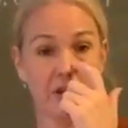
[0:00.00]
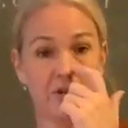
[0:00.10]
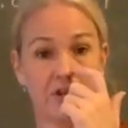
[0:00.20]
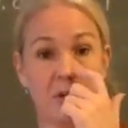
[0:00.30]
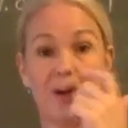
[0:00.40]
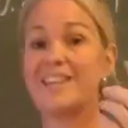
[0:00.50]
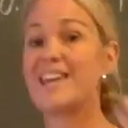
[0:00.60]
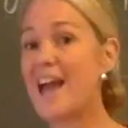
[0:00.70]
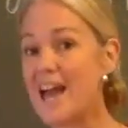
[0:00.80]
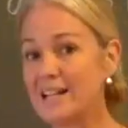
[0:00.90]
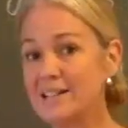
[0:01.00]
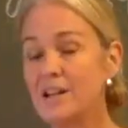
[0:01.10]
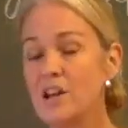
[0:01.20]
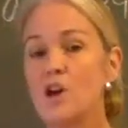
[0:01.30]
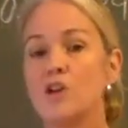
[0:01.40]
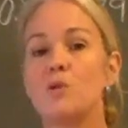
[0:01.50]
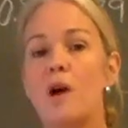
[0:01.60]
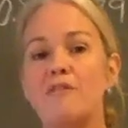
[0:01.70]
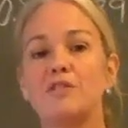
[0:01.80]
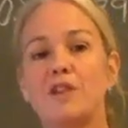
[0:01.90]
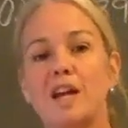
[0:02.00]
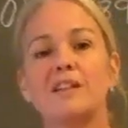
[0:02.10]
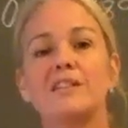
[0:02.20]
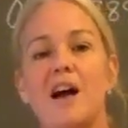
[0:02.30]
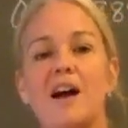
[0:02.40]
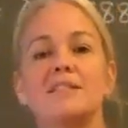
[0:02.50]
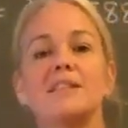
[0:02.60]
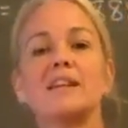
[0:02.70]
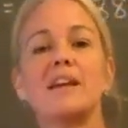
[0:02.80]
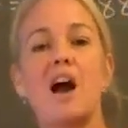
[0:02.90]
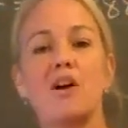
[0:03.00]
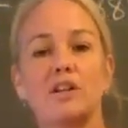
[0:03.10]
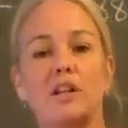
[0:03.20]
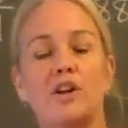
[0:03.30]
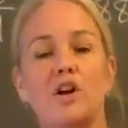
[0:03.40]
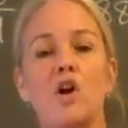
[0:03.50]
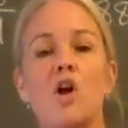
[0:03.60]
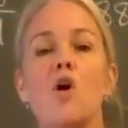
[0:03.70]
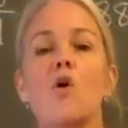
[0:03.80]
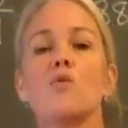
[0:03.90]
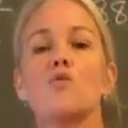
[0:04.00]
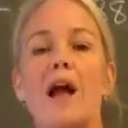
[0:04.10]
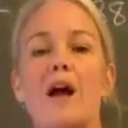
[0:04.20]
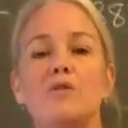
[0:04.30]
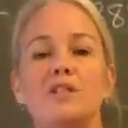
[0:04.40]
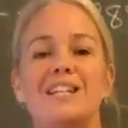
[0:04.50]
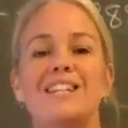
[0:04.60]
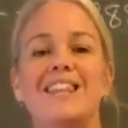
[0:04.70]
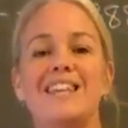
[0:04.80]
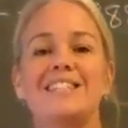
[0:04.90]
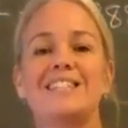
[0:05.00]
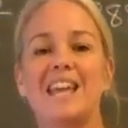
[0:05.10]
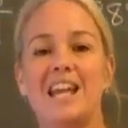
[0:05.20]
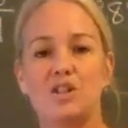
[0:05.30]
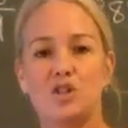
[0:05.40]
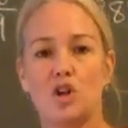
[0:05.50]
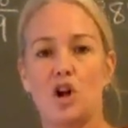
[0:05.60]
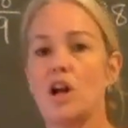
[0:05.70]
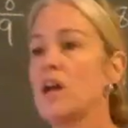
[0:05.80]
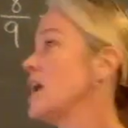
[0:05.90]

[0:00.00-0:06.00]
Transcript: So again, you have to recognize that the calculator rounded this answer,